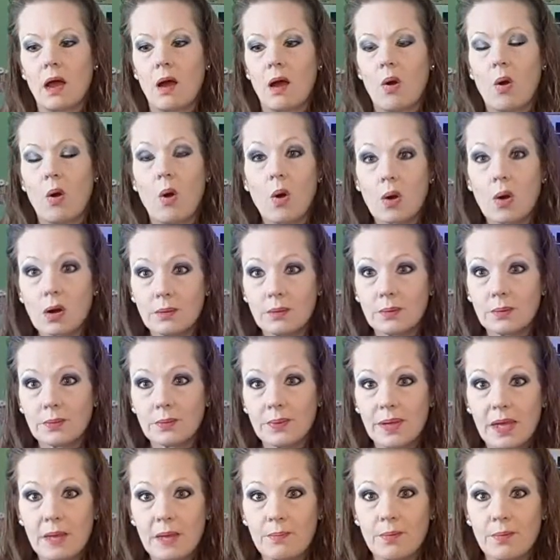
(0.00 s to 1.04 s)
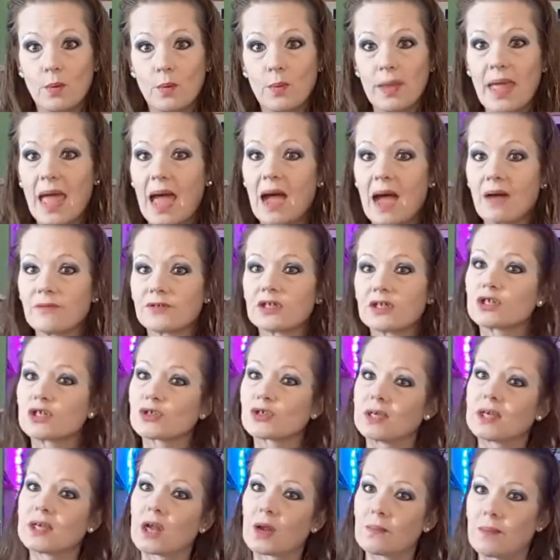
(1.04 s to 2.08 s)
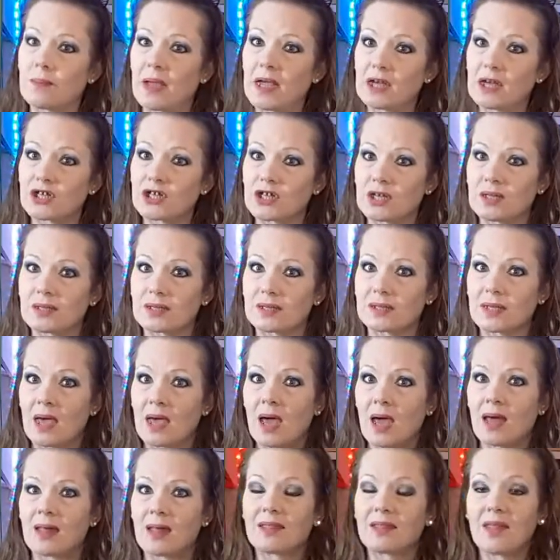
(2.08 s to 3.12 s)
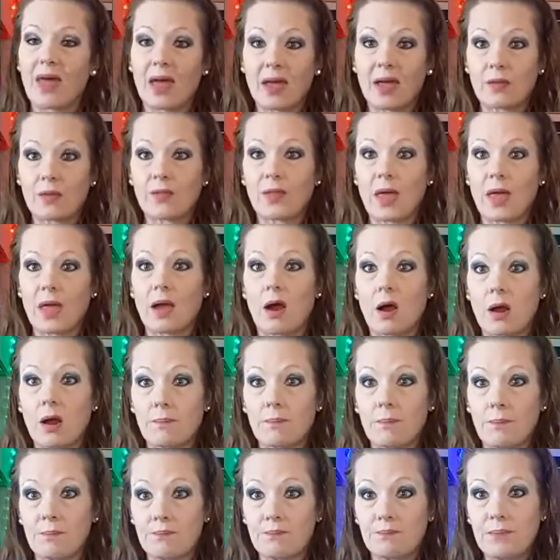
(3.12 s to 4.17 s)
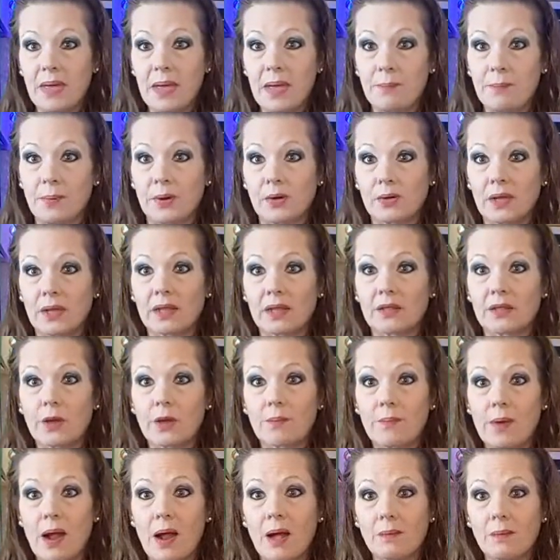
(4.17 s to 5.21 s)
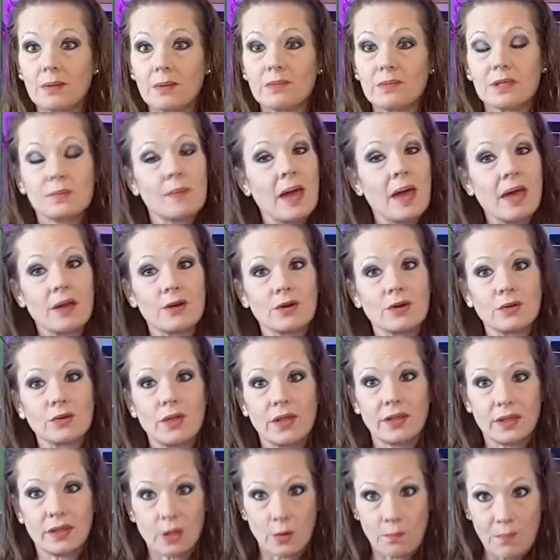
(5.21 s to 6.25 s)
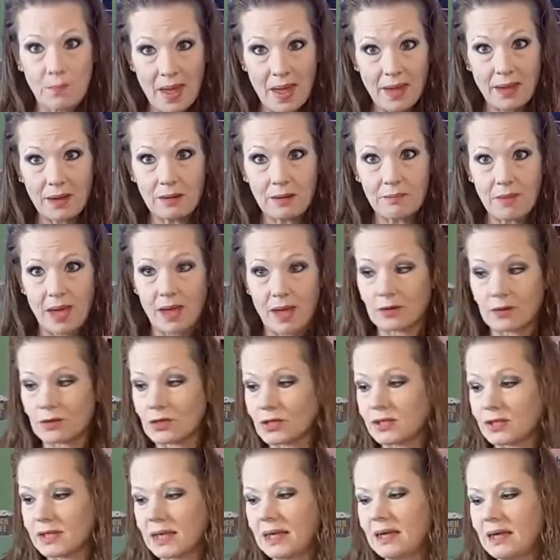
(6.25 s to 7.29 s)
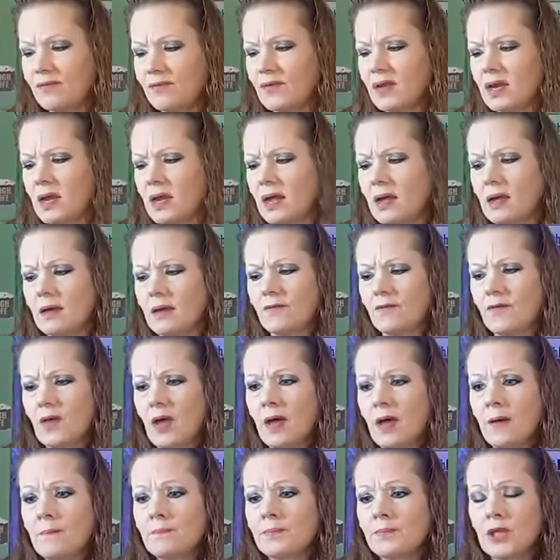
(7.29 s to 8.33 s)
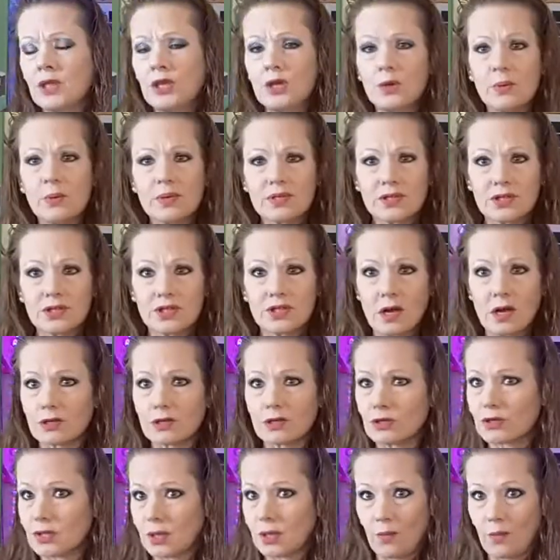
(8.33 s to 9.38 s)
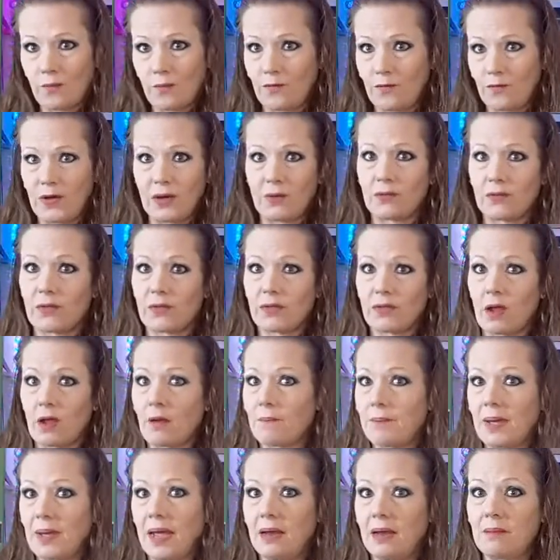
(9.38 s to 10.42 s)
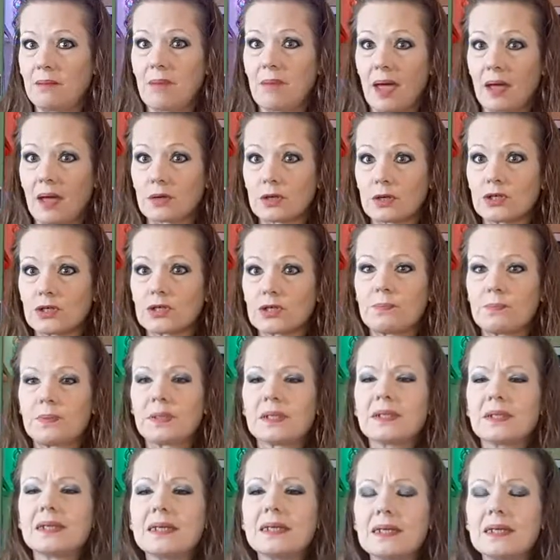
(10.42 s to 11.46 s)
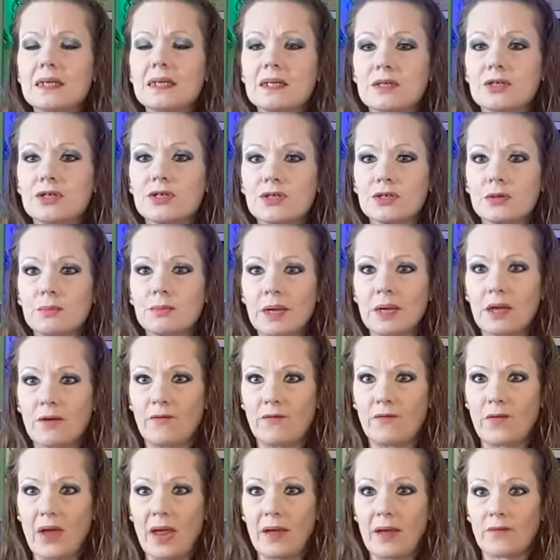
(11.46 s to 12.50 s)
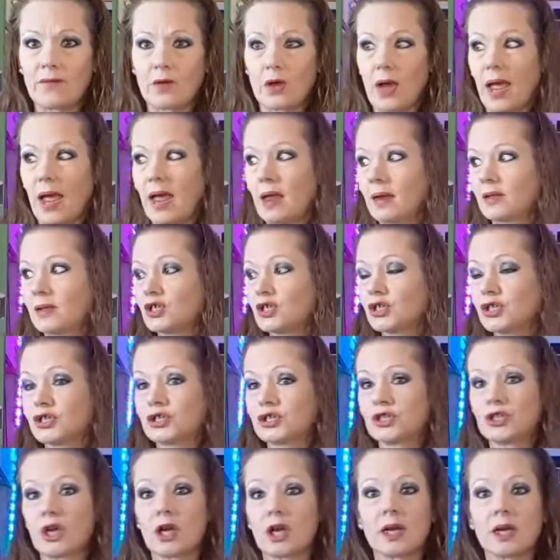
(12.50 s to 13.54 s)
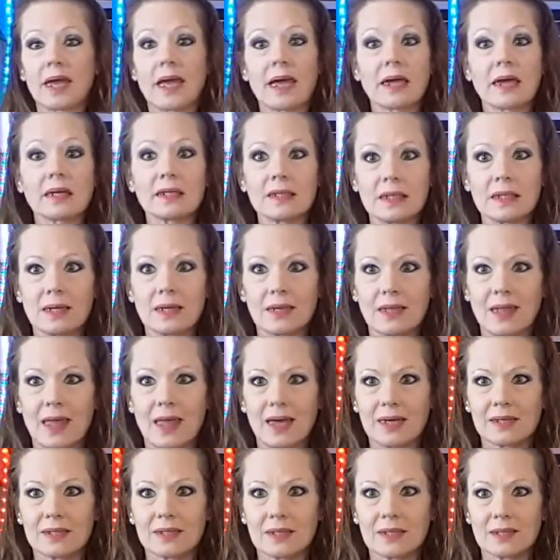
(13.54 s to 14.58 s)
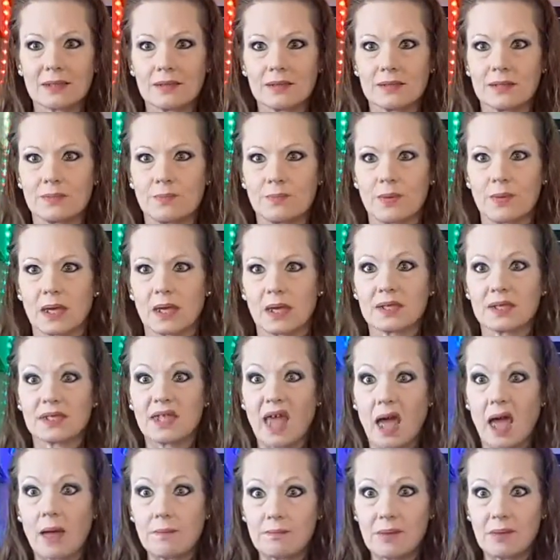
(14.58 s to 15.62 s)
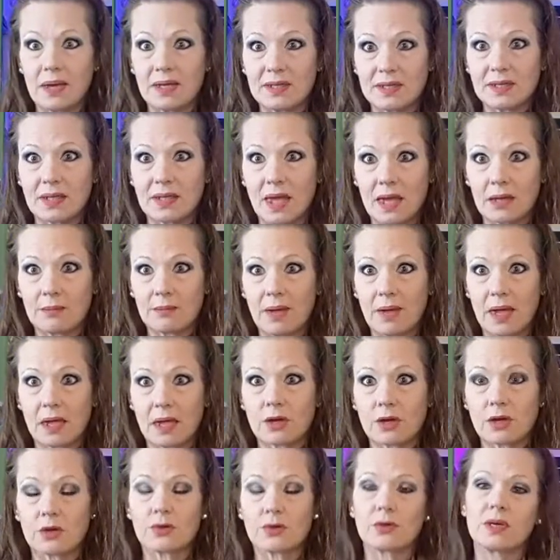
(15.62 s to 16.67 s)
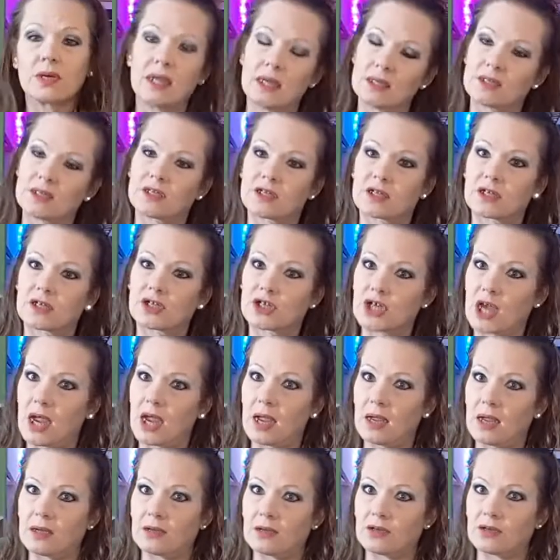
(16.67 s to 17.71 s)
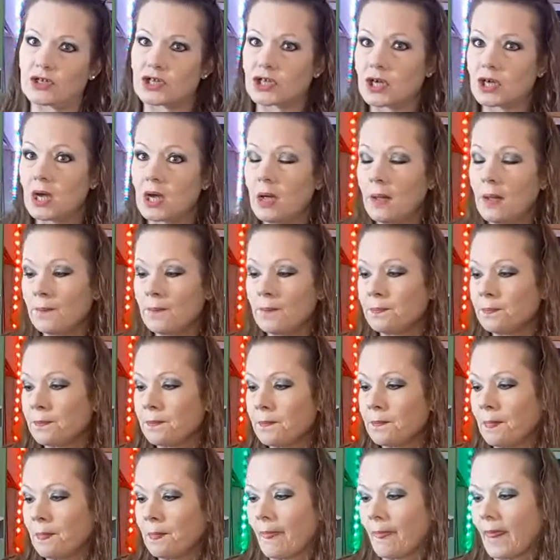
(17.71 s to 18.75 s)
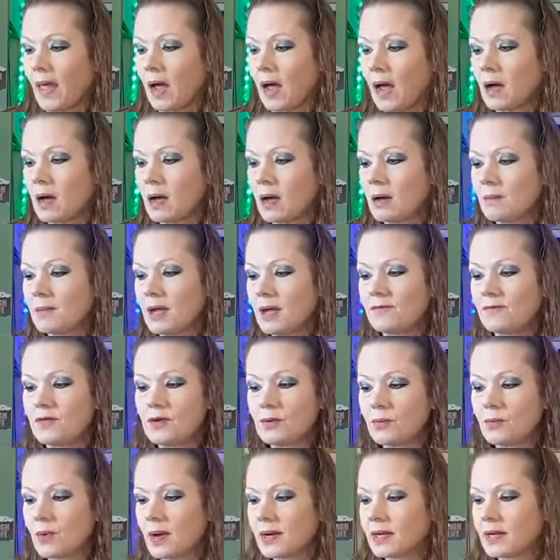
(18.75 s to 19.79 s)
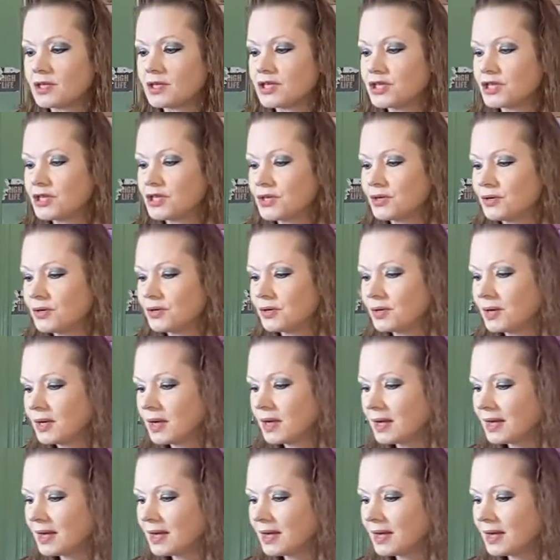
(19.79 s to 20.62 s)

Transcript: horrible people. We have to treat our patients like they are people, like their problems matter, like their pain matters. Even if you as a doctor don't feel that their pain matters, please do me a favor and start acting classes, because that bedside manner needs to change. If you run into